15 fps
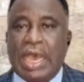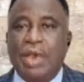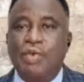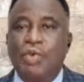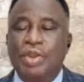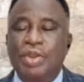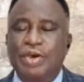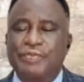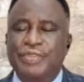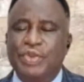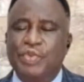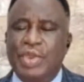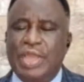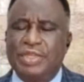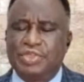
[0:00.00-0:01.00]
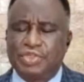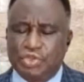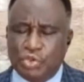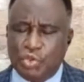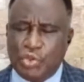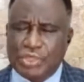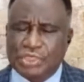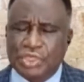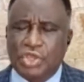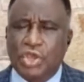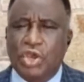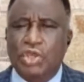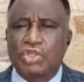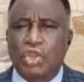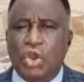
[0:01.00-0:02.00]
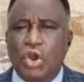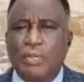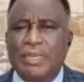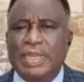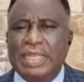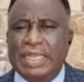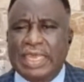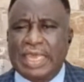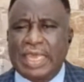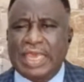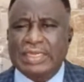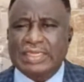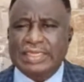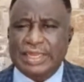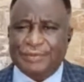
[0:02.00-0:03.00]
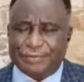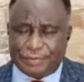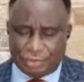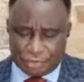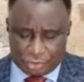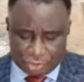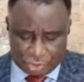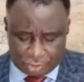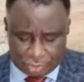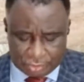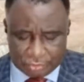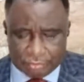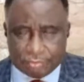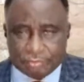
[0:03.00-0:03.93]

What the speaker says: And one of the ways through which God communicates the future